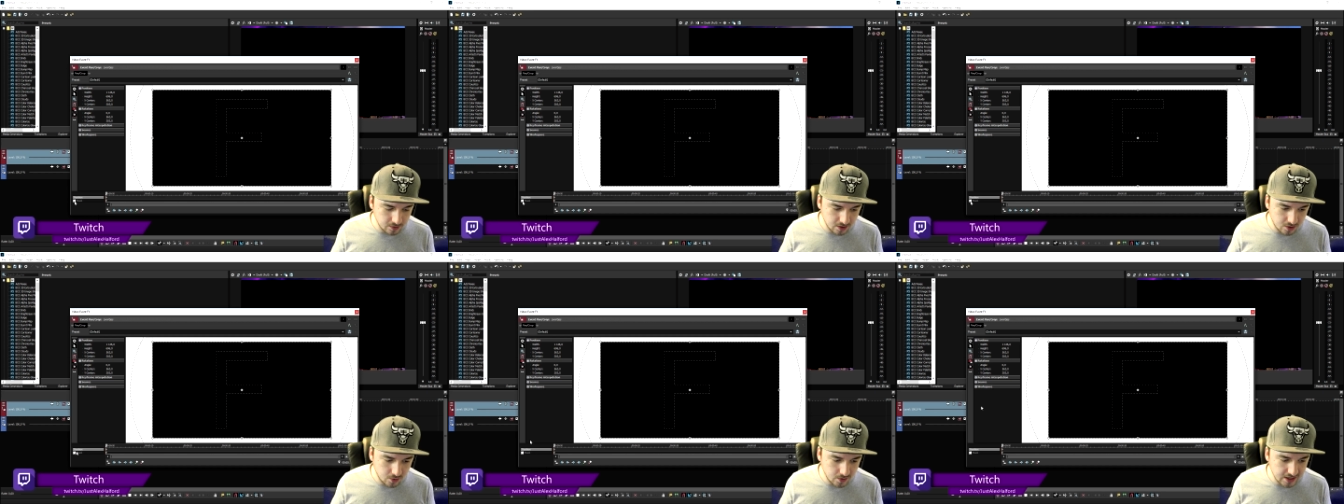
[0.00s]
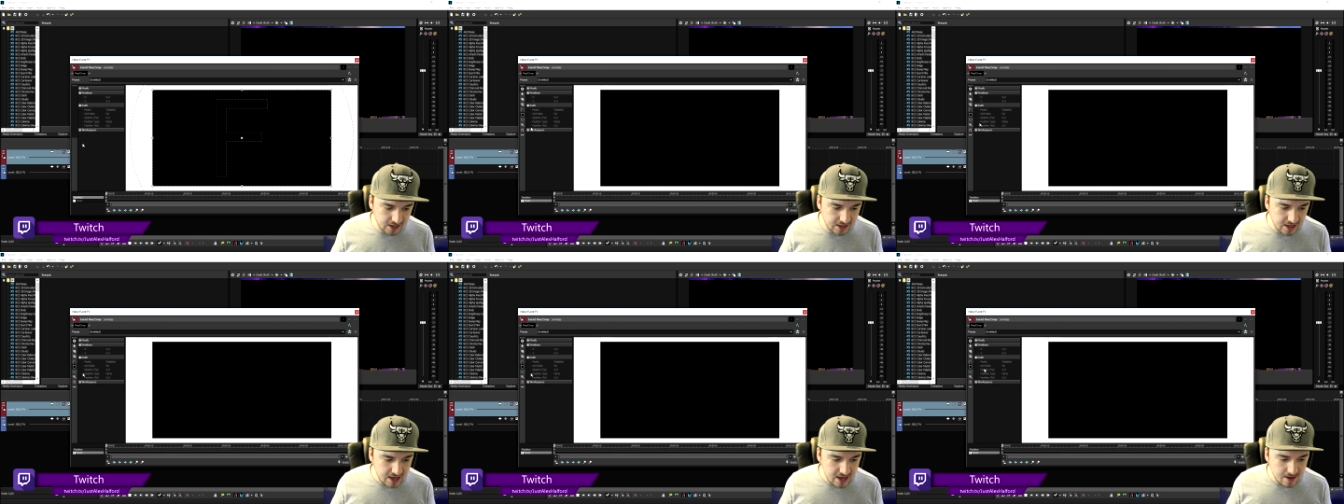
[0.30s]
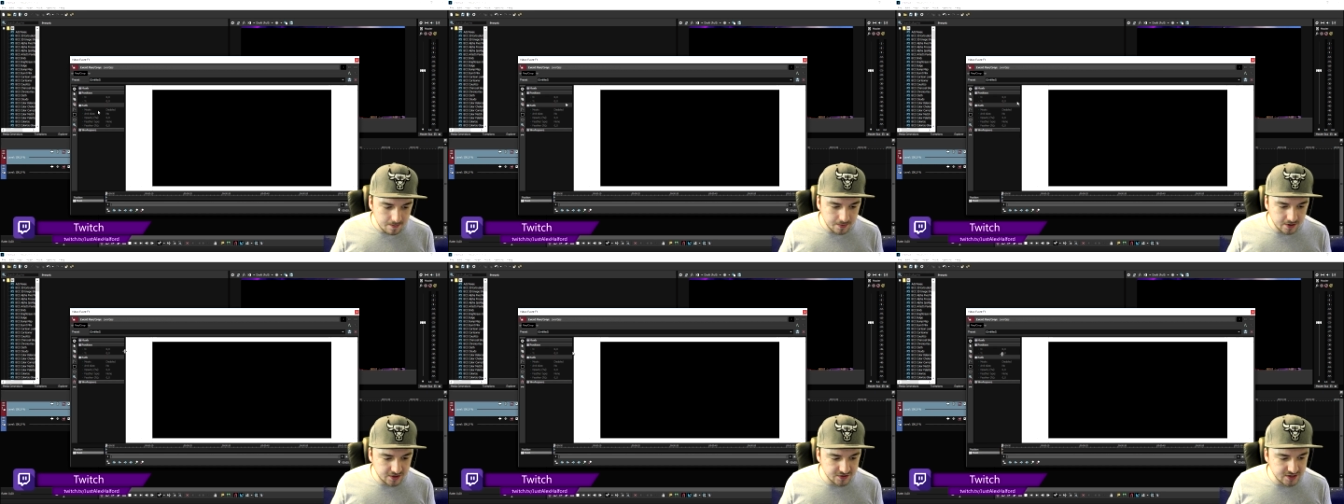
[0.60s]
real quick
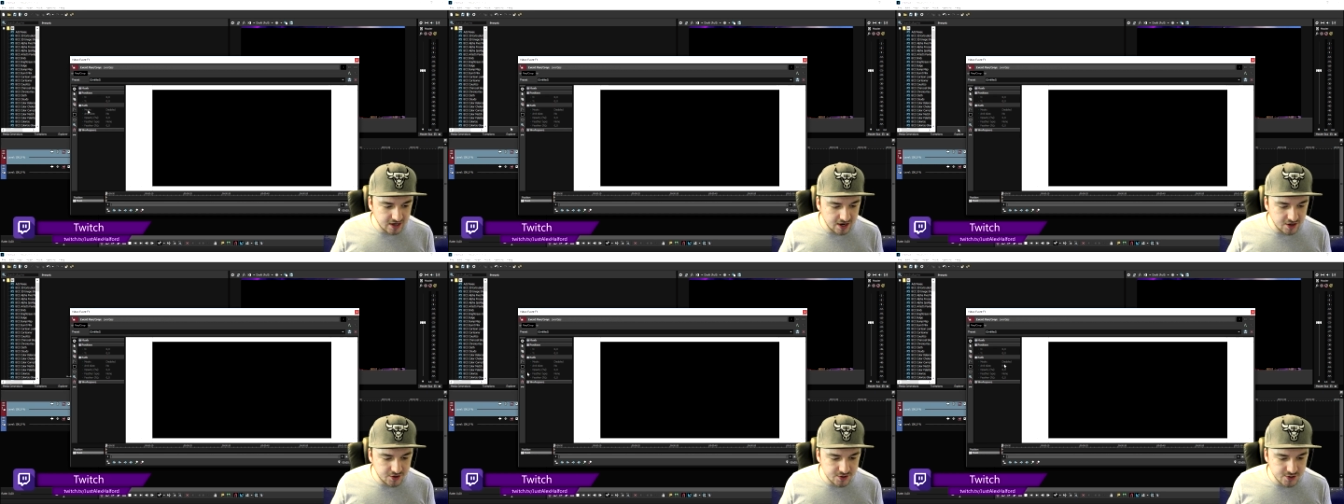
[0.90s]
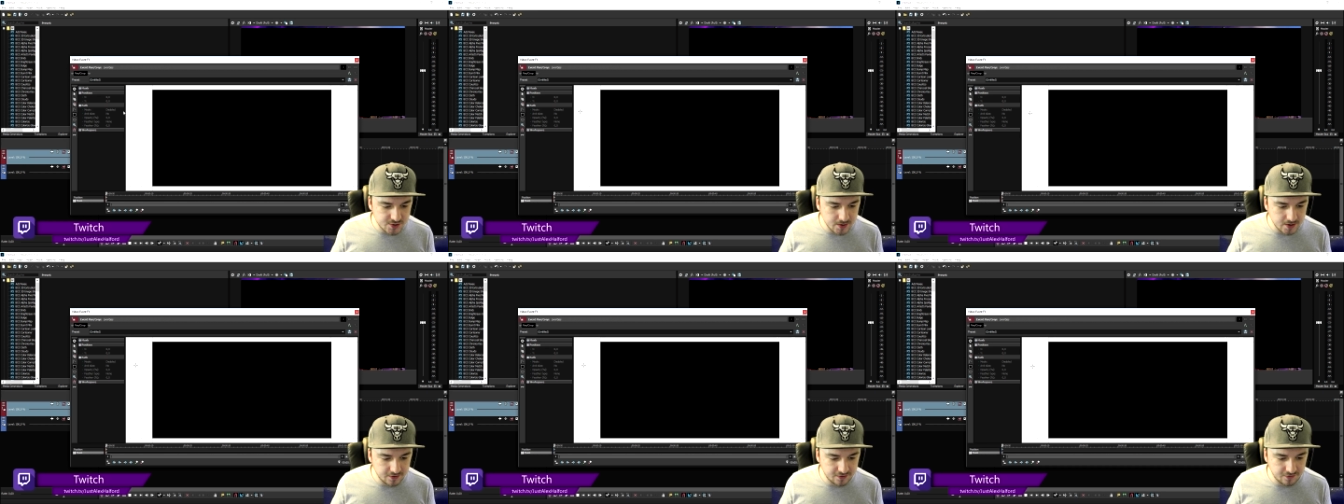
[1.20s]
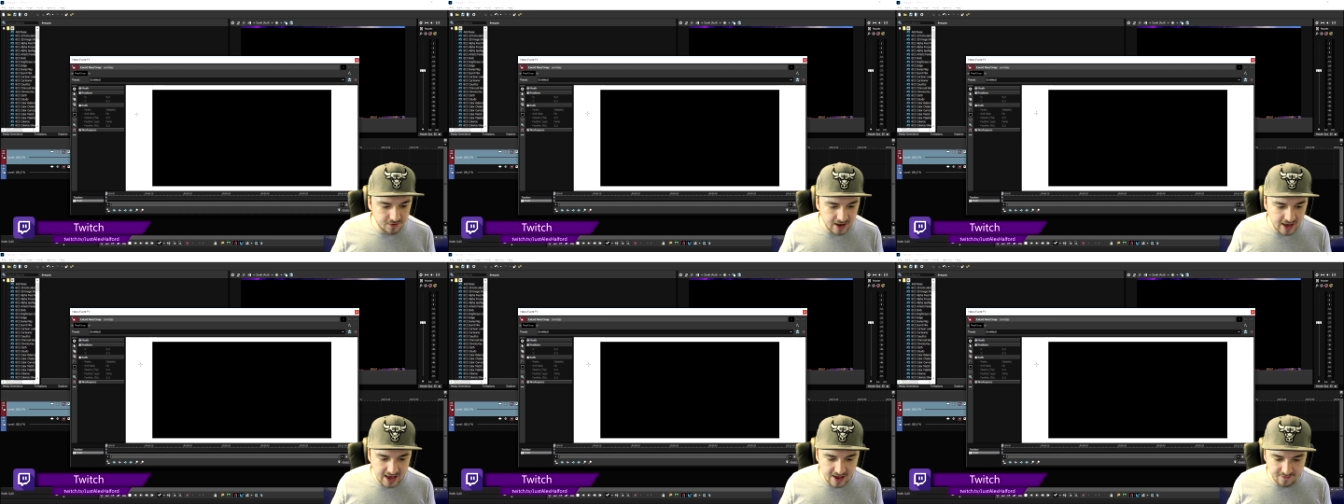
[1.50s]
because I just want
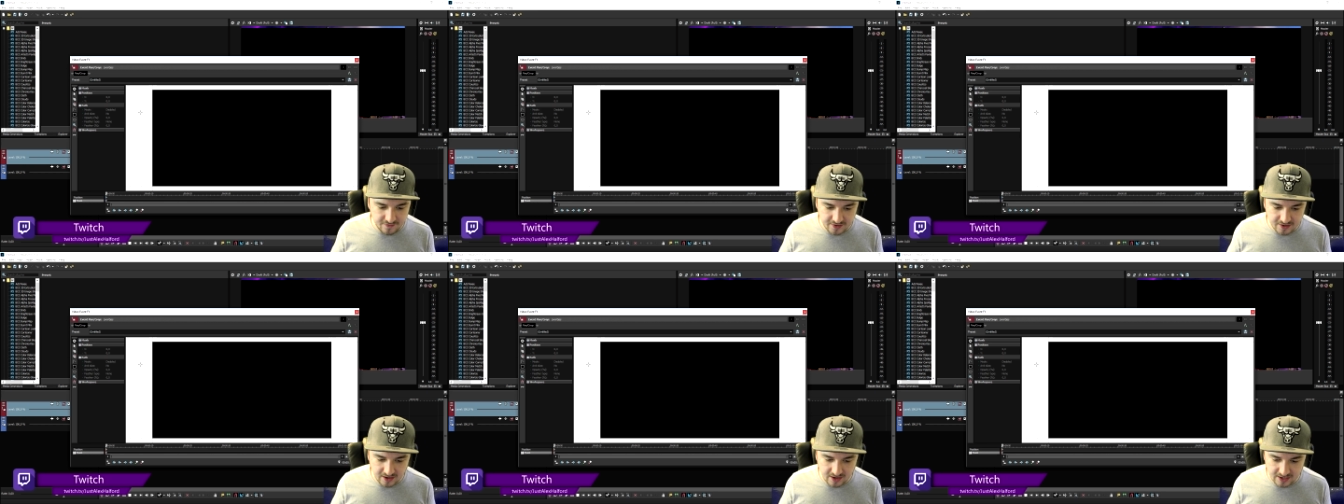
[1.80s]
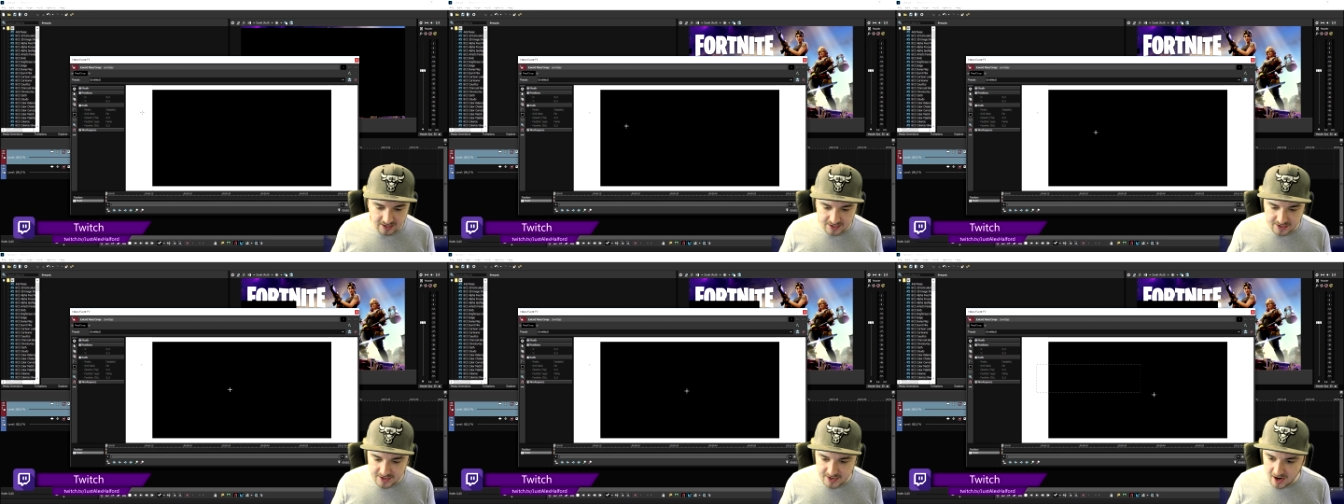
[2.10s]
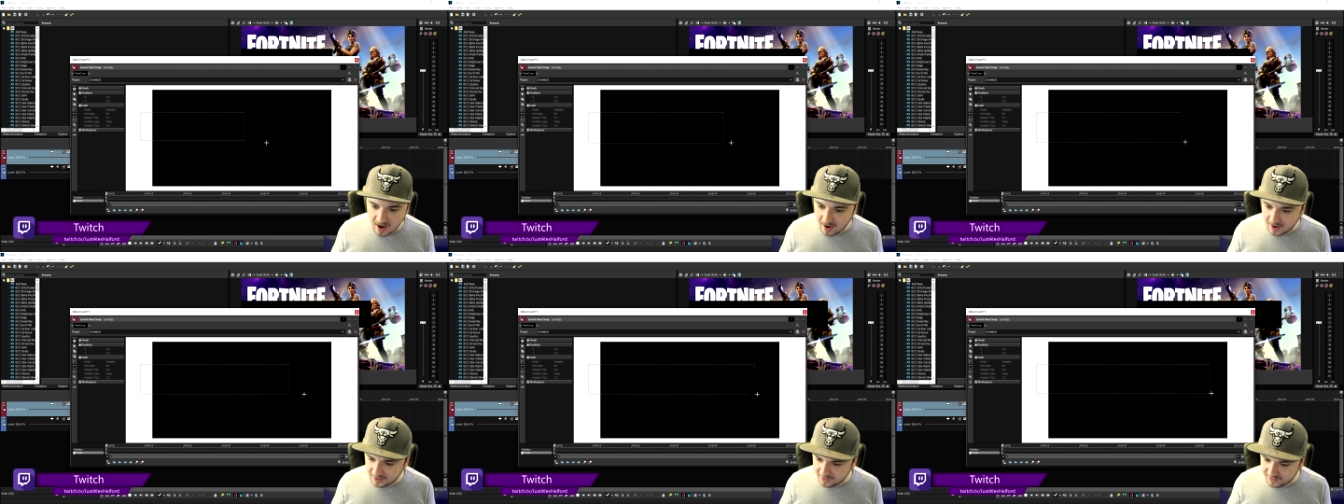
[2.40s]
to have it like
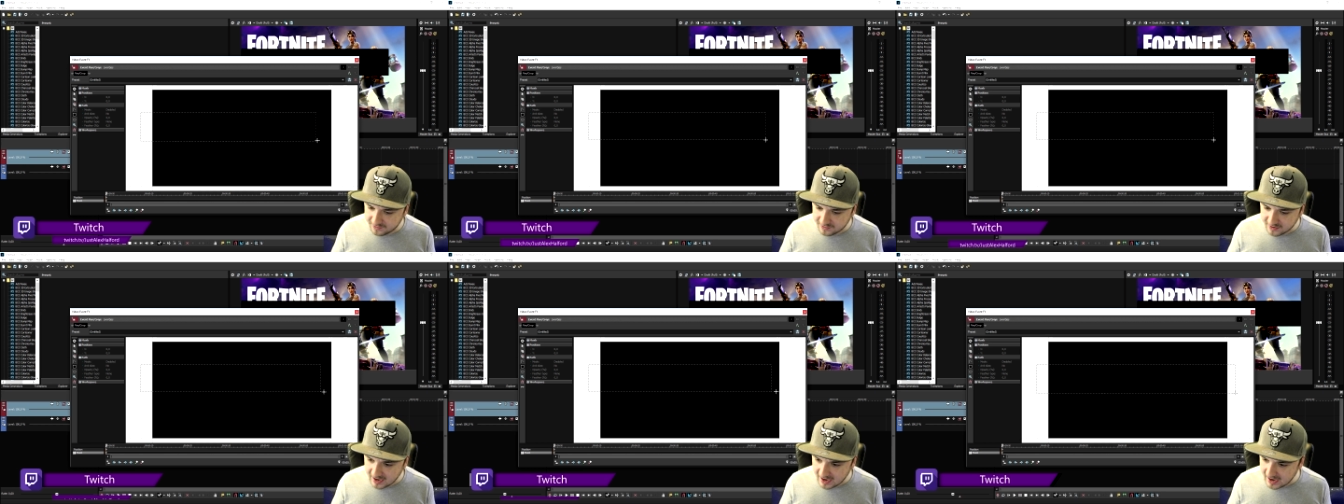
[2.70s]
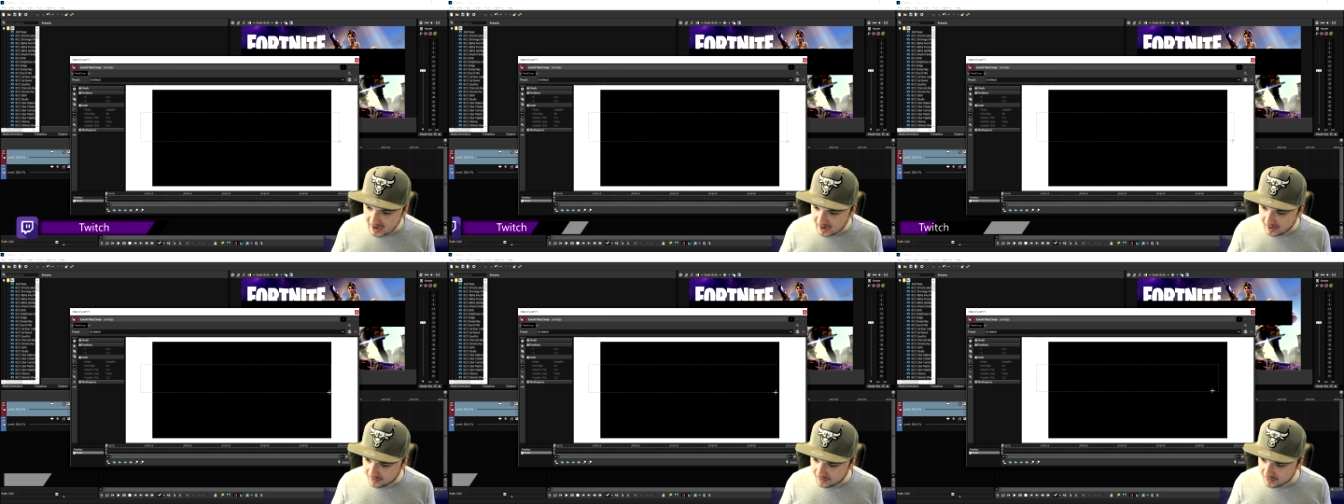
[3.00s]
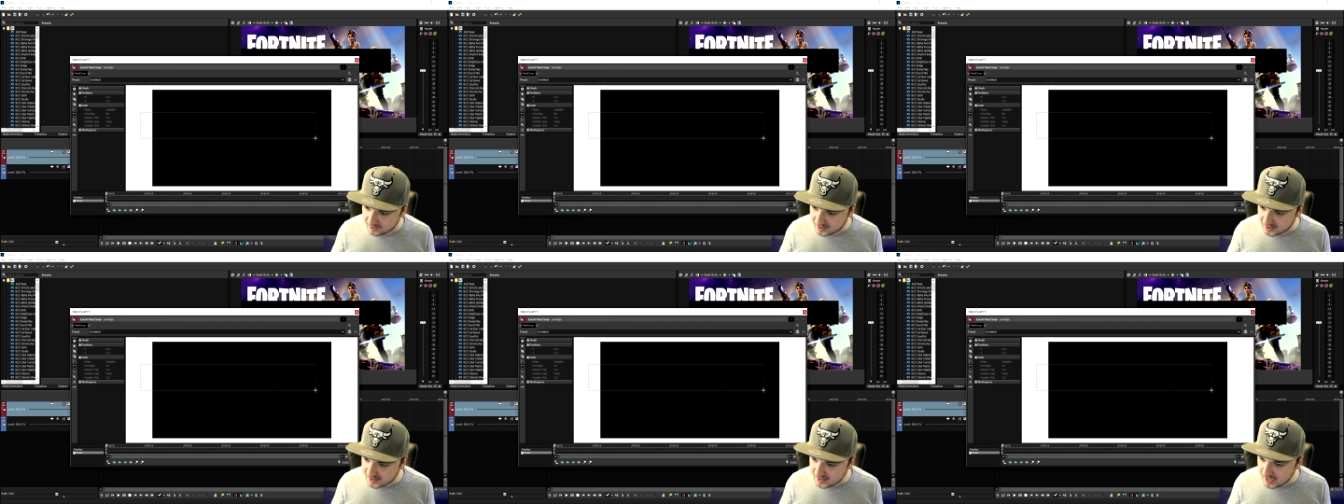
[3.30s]
nice and
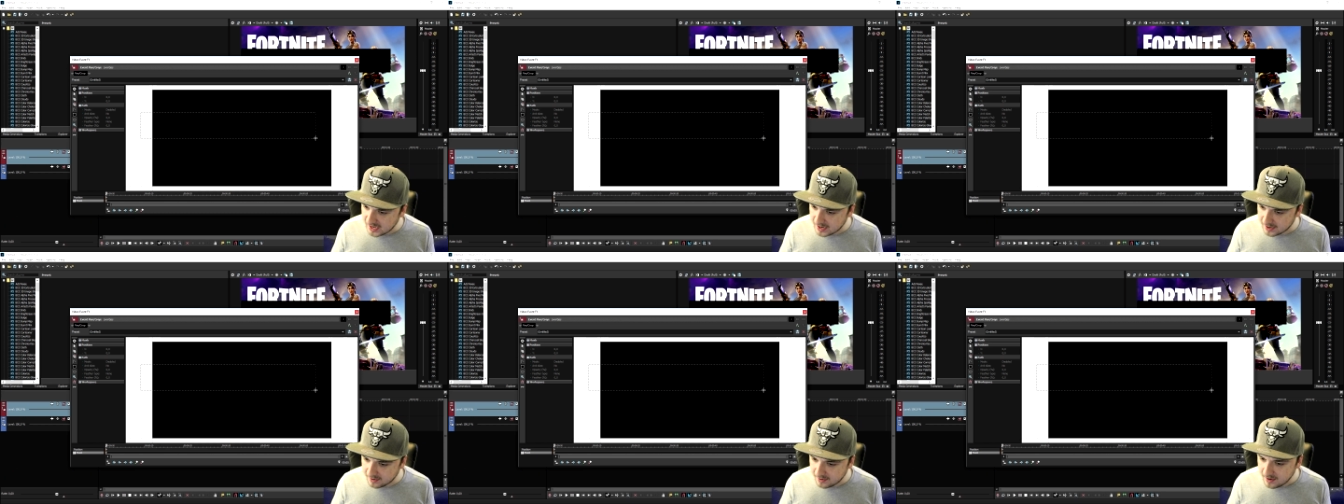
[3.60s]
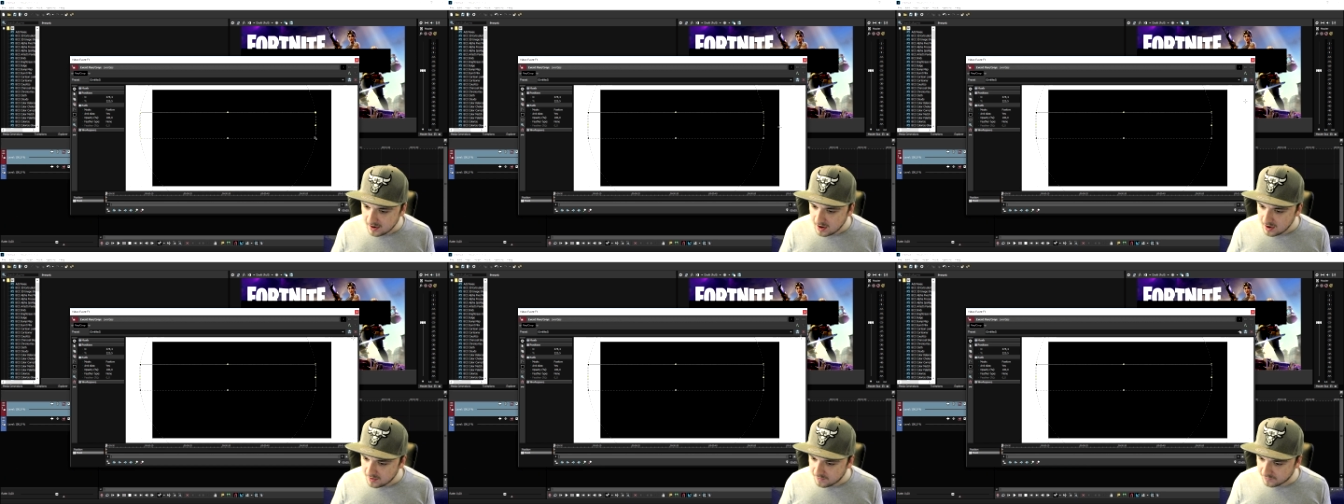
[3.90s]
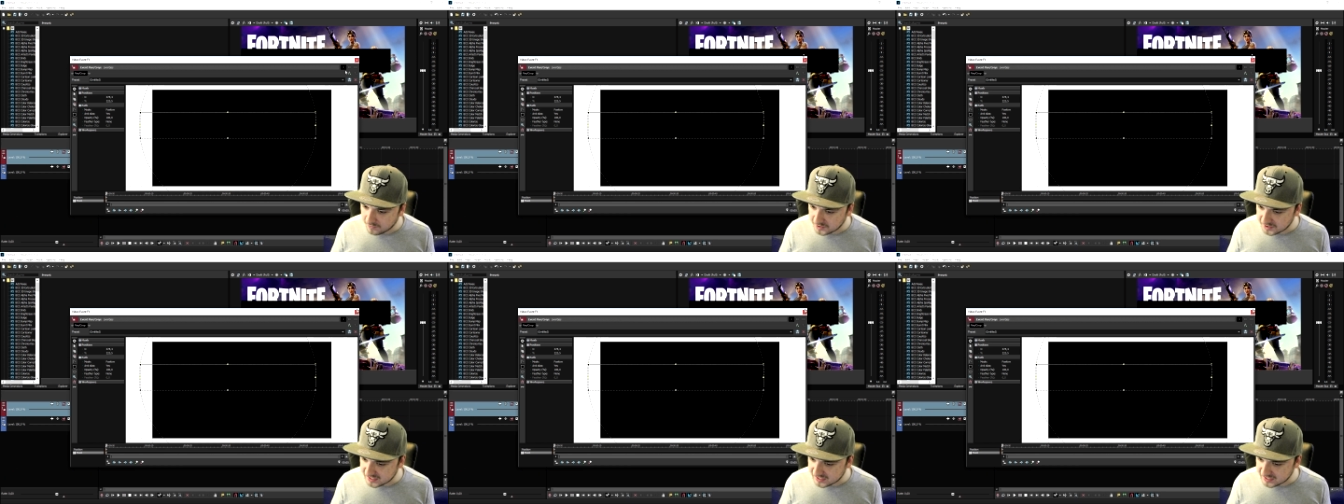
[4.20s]
thin, for